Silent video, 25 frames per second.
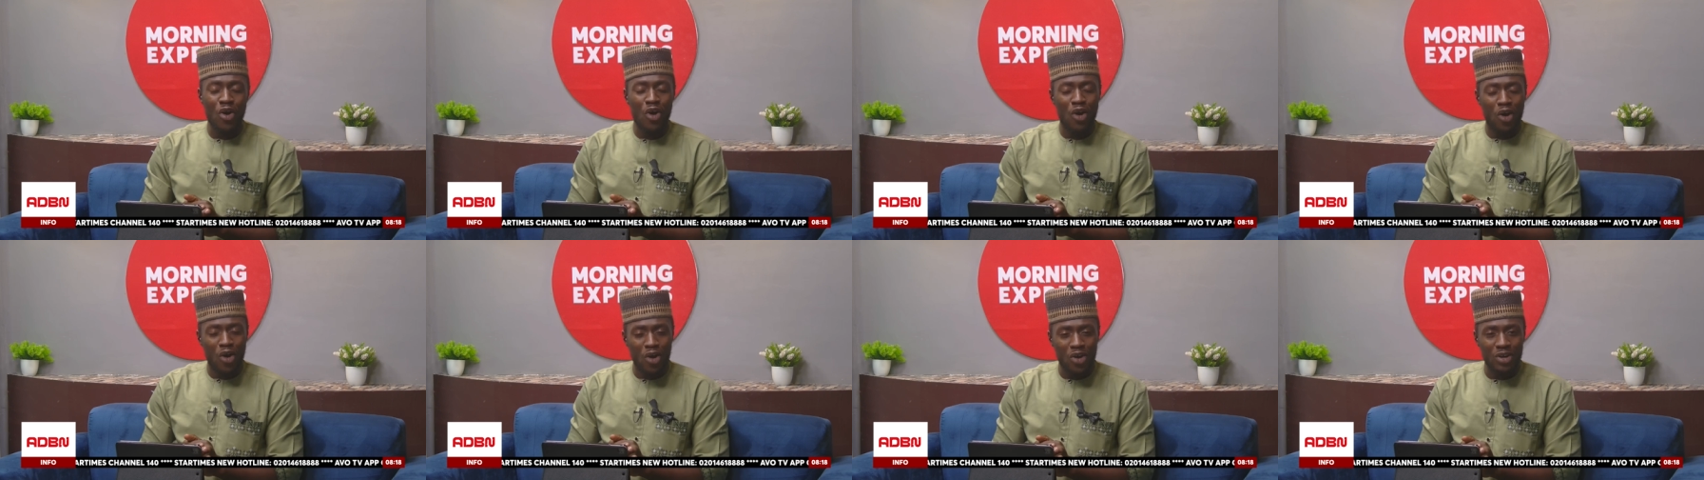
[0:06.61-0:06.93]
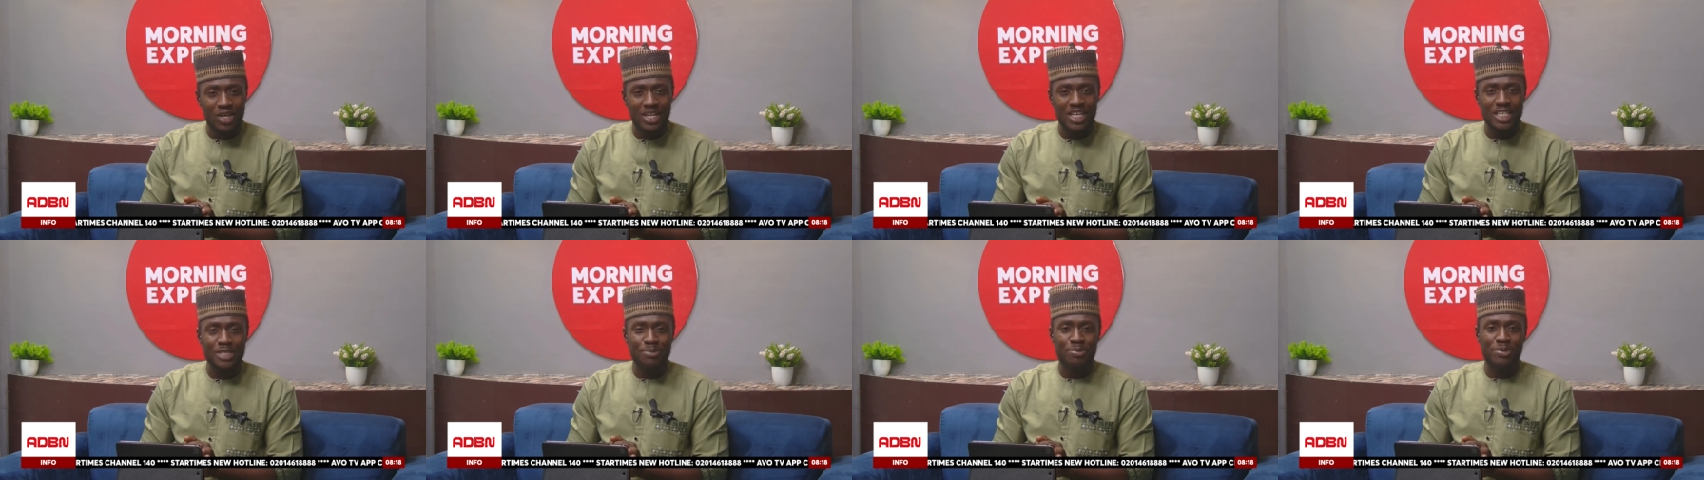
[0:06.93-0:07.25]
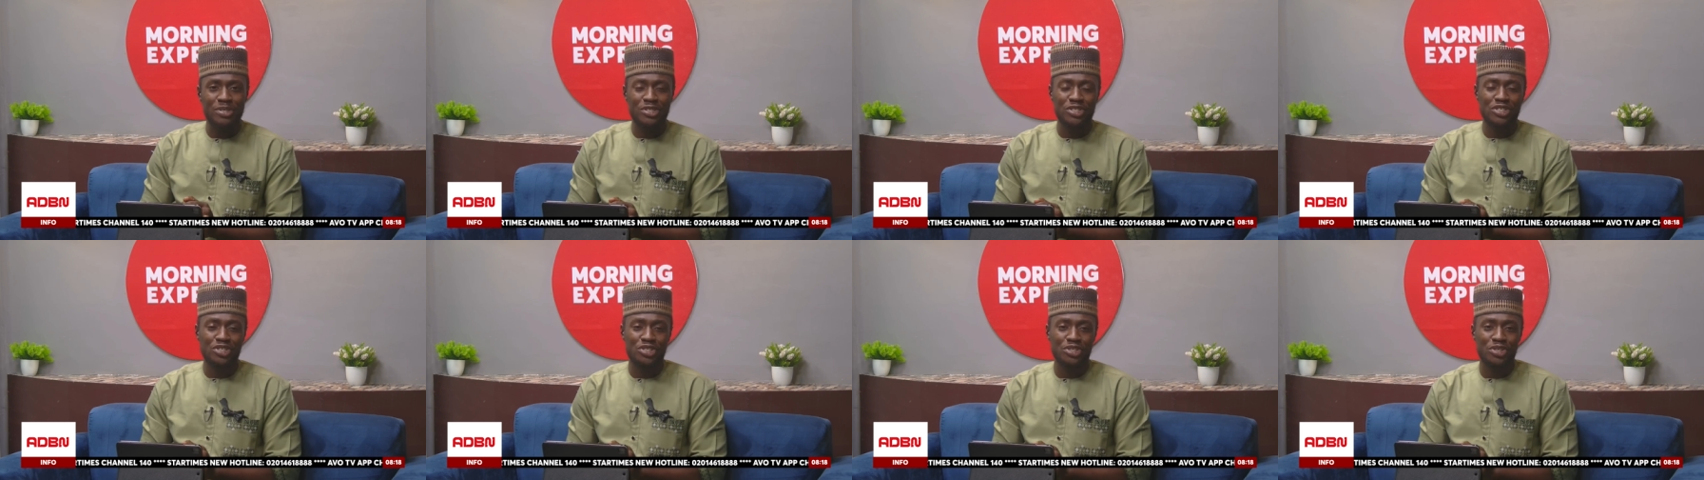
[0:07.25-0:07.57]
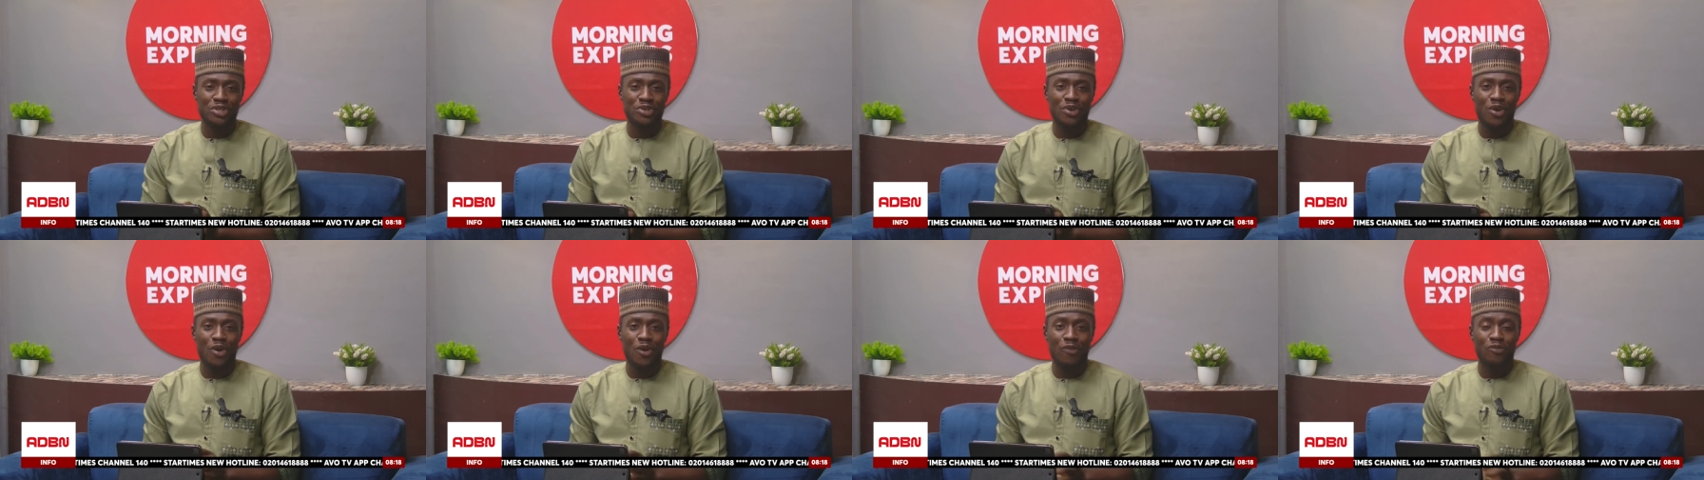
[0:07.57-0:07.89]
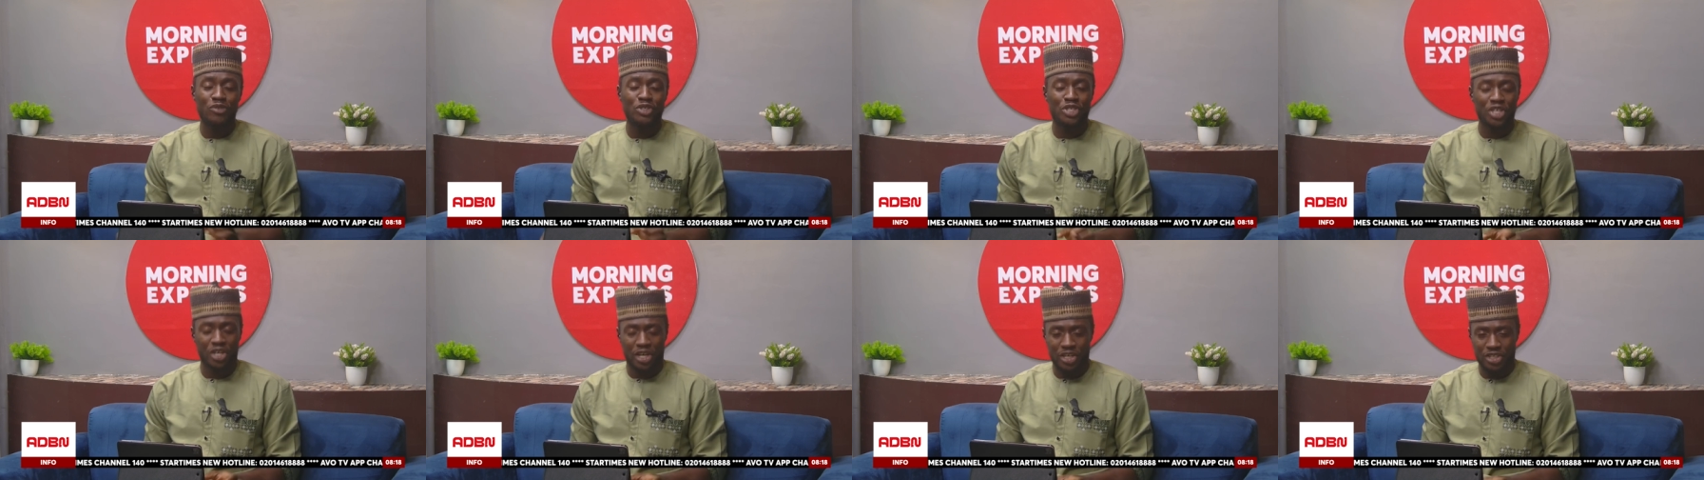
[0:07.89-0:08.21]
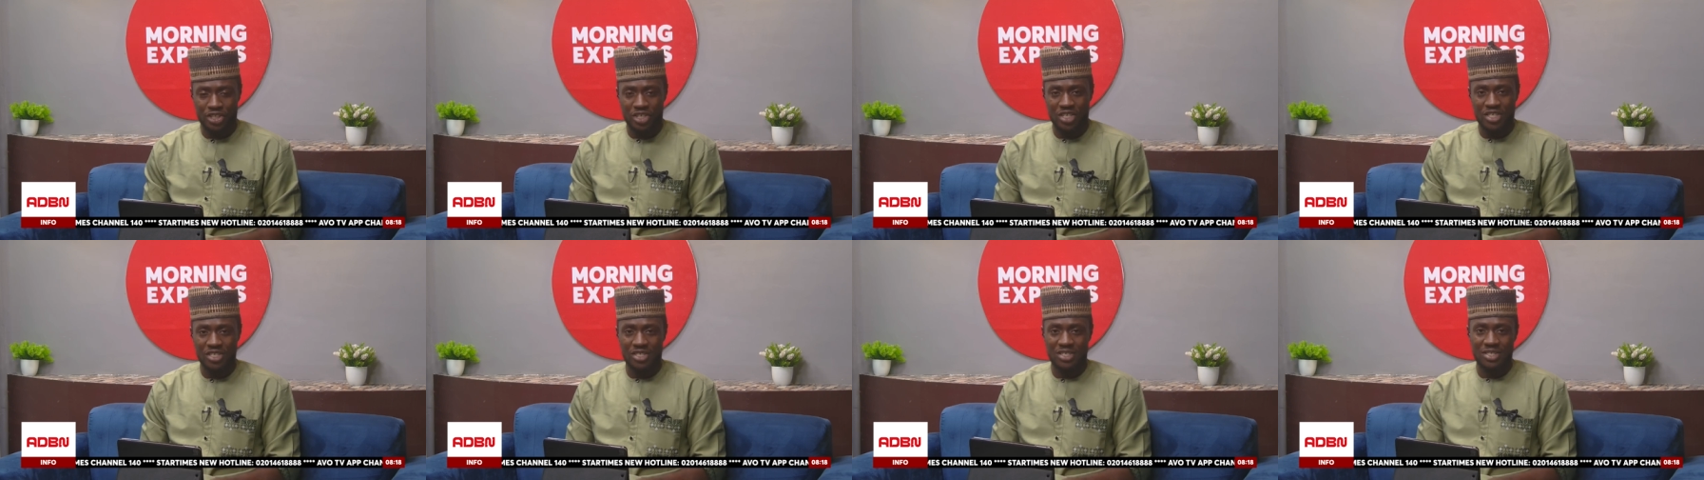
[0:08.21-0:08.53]
on his position of
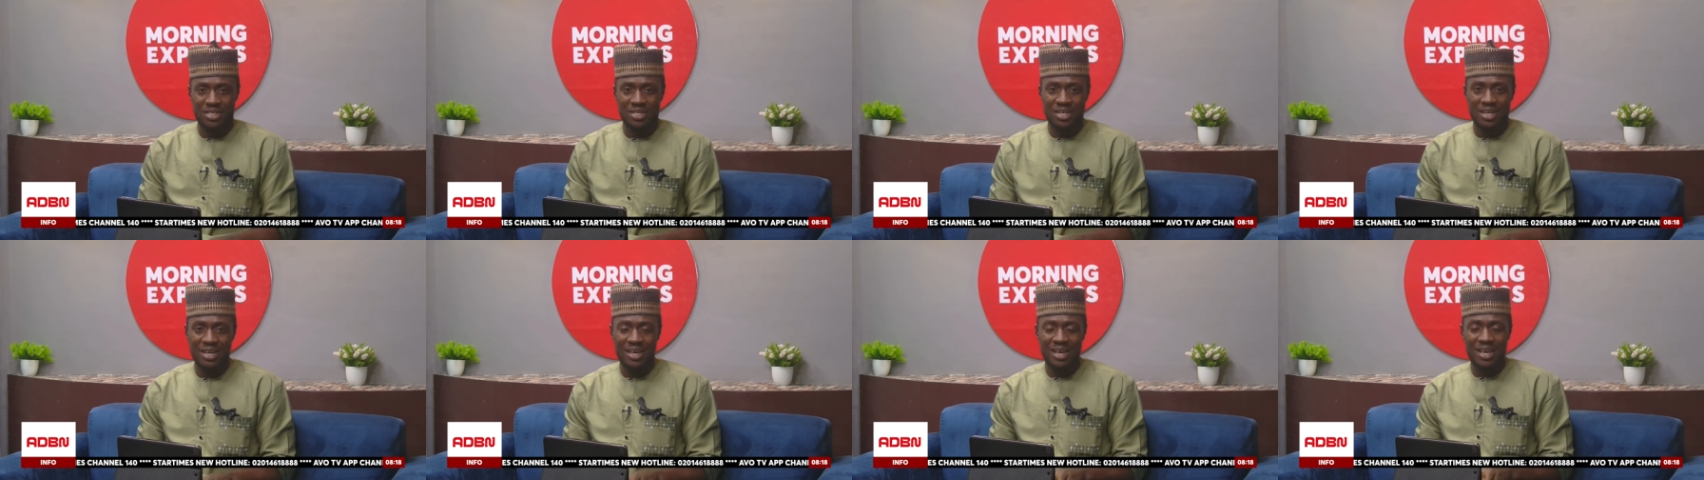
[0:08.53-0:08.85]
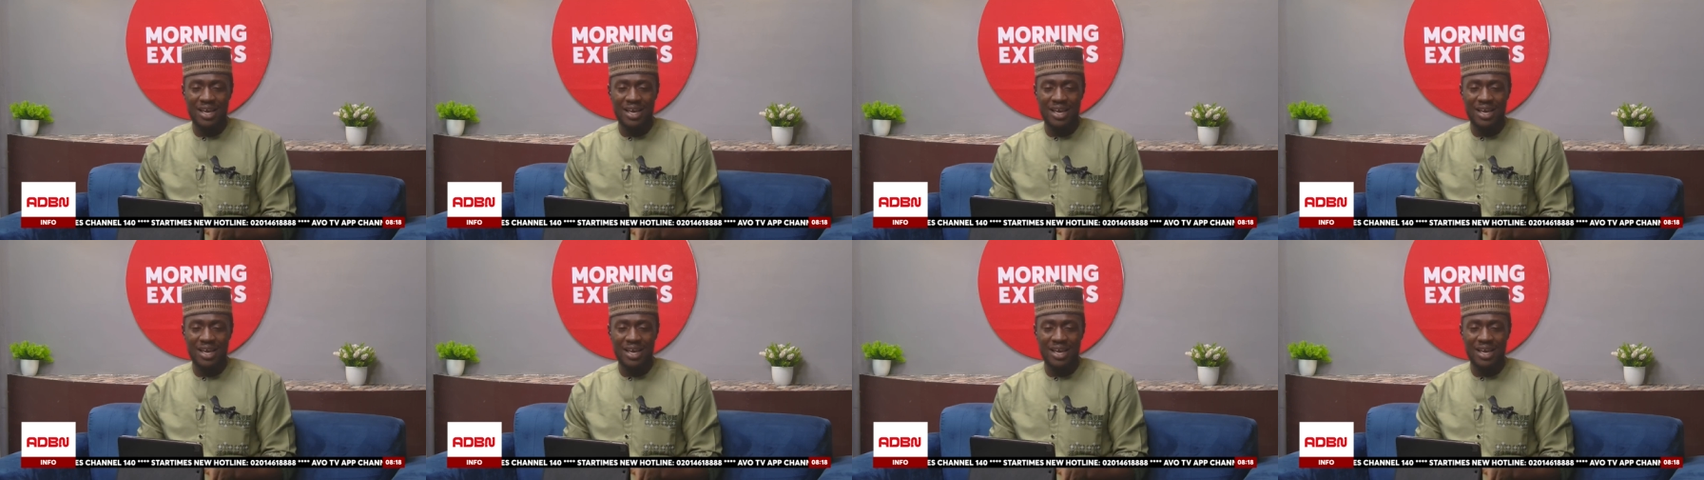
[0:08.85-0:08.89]
judges.